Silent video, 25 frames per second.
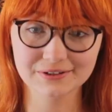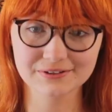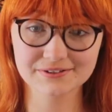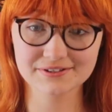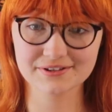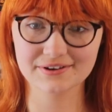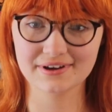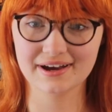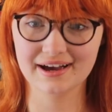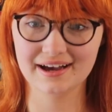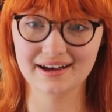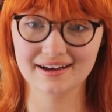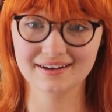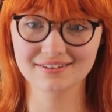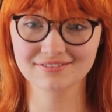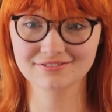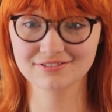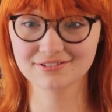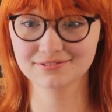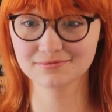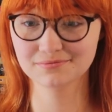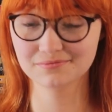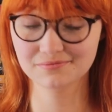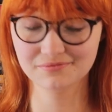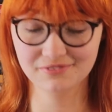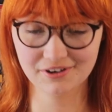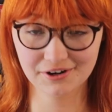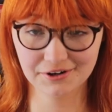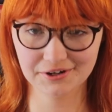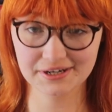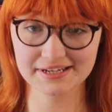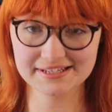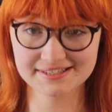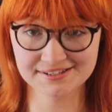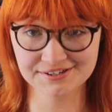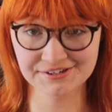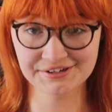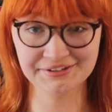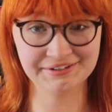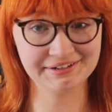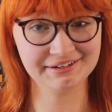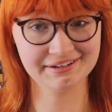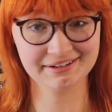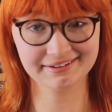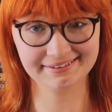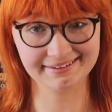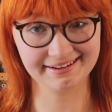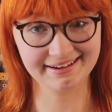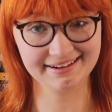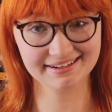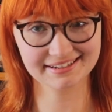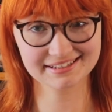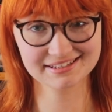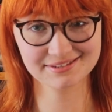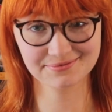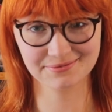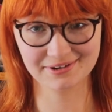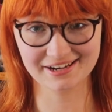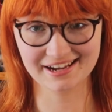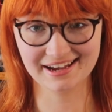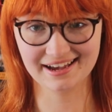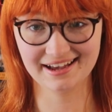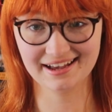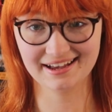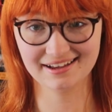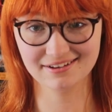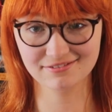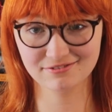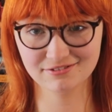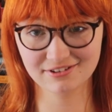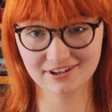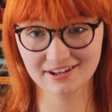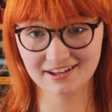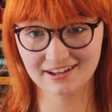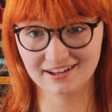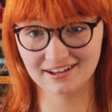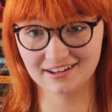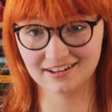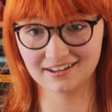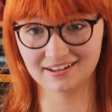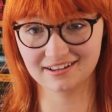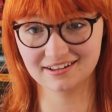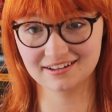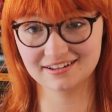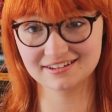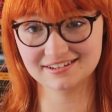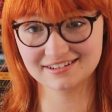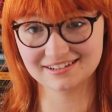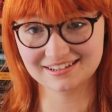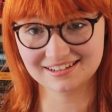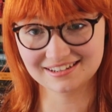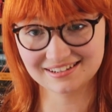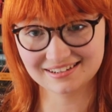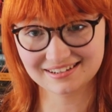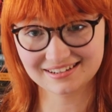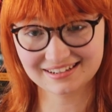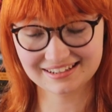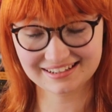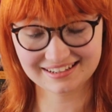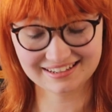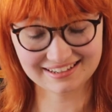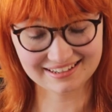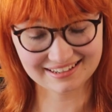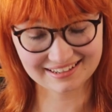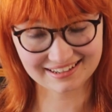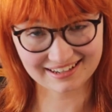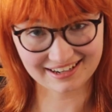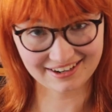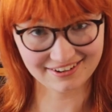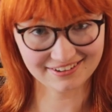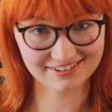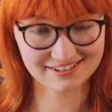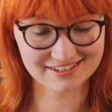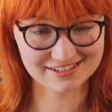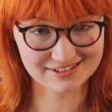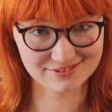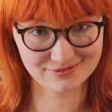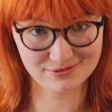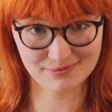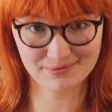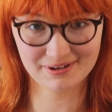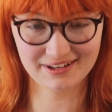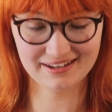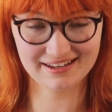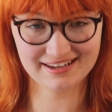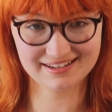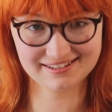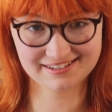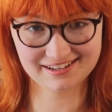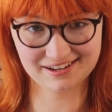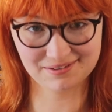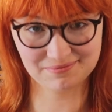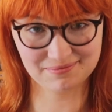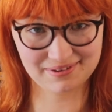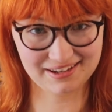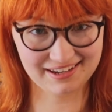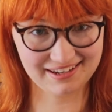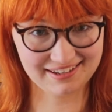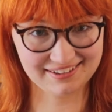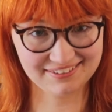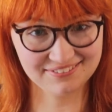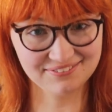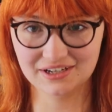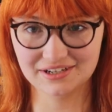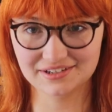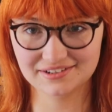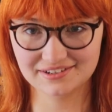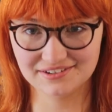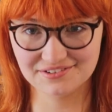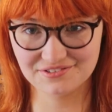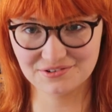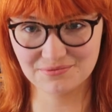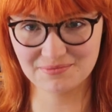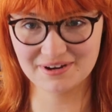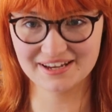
also have various nerdy knickknacks. We have our D&D characters from our last campaign. Our dungeon